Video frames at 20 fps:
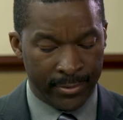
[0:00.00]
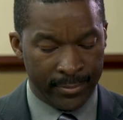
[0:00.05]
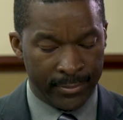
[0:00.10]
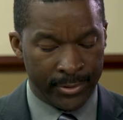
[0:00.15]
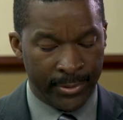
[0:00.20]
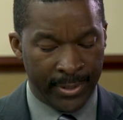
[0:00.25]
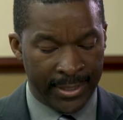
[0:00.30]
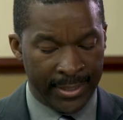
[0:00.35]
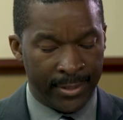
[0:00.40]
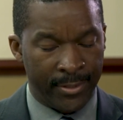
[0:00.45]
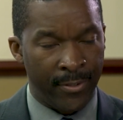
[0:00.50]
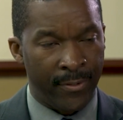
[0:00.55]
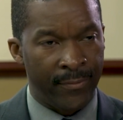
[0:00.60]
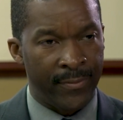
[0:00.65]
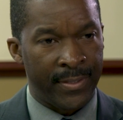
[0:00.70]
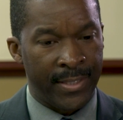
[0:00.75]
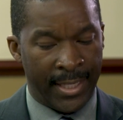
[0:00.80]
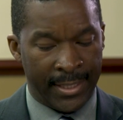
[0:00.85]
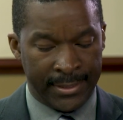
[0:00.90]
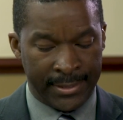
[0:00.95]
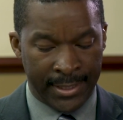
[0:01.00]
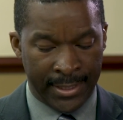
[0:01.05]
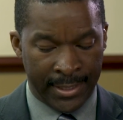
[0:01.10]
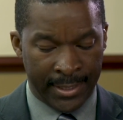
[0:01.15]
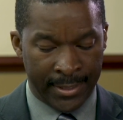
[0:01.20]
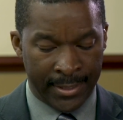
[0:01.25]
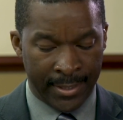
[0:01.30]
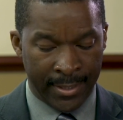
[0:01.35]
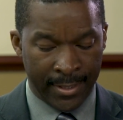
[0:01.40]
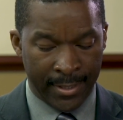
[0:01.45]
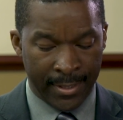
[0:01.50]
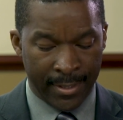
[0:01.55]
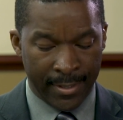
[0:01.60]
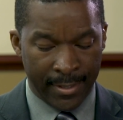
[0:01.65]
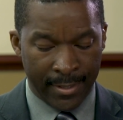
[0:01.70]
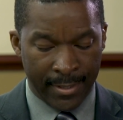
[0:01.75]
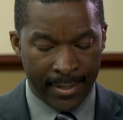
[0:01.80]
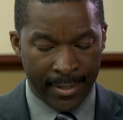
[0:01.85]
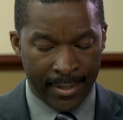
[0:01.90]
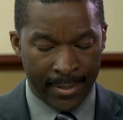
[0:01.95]
treating COVID-19?
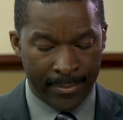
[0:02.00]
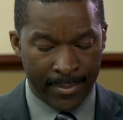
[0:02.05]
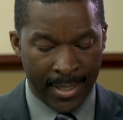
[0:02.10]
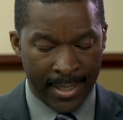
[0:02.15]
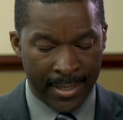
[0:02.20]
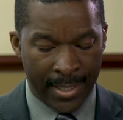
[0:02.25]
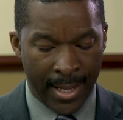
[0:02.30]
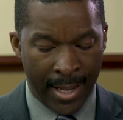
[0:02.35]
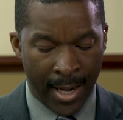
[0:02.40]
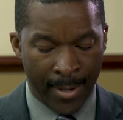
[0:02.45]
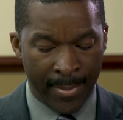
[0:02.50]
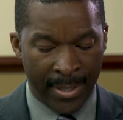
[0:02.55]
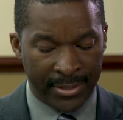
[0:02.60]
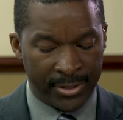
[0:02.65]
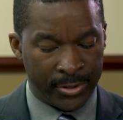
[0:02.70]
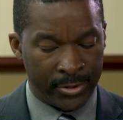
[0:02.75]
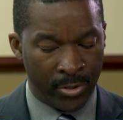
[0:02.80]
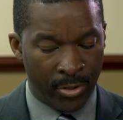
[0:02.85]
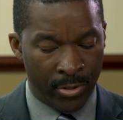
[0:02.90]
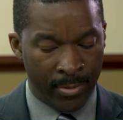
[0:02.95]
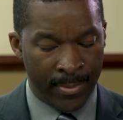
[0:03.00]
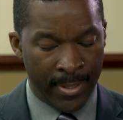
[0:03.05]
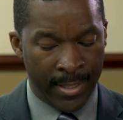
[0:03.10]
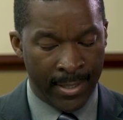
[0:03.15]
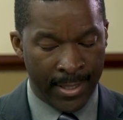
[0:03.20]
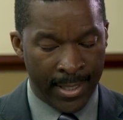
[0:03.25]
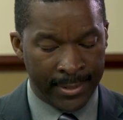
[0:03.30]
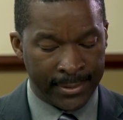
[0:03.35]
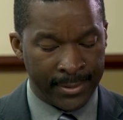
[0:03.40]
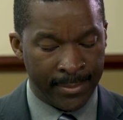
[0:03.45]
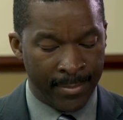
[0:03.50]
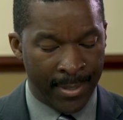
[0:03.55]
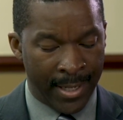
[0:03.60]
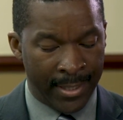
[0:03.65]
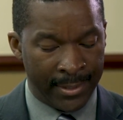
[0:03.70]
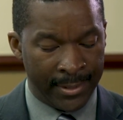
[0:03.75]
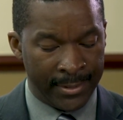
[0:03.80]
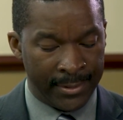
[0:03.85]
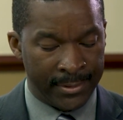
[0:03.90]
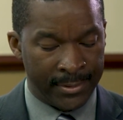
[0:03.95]
And how about serum
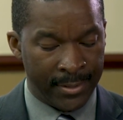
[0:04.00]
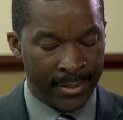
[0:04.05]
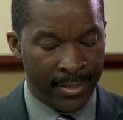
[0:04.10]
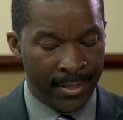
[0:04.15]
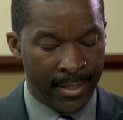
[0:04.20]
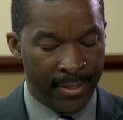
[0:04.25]
antibodies